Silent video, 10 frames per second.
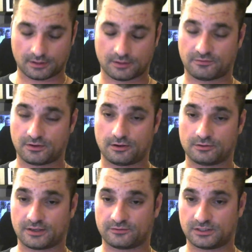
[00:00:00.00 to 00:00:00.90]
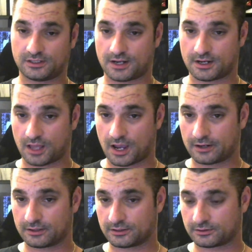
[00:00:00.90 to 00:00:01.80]
videos I've seen online
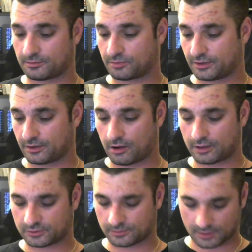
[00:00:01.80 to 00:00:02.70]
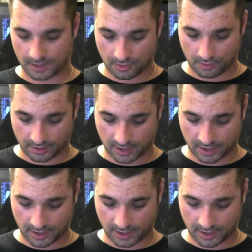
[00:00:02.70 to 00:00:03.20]
of this are pretty awesome, and I know it